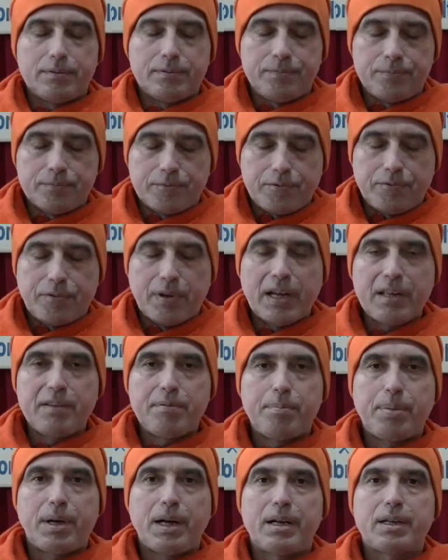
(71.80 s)

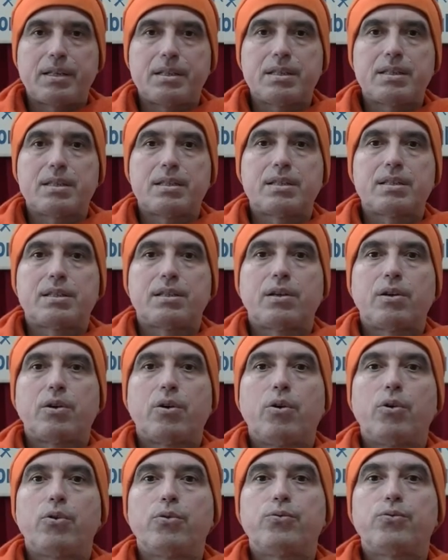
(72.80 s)
5 parts
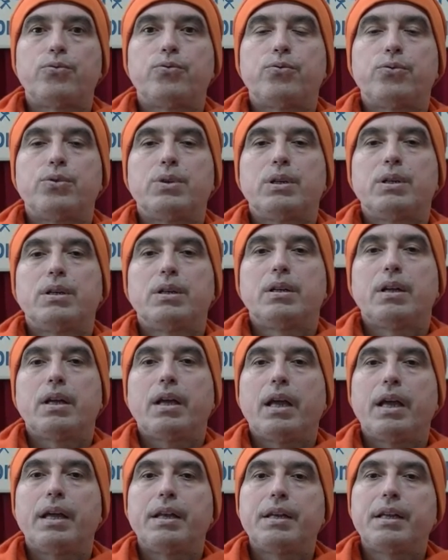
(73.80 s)
of
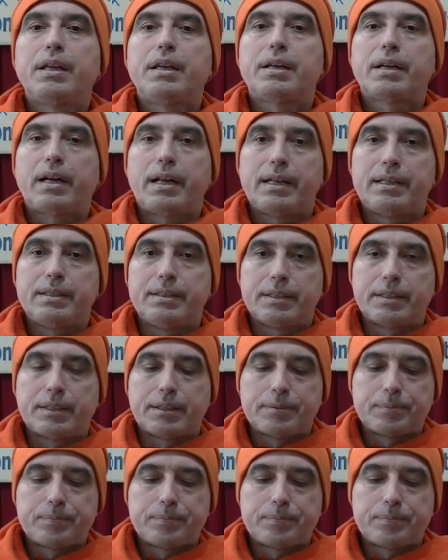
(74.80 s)
any calendar.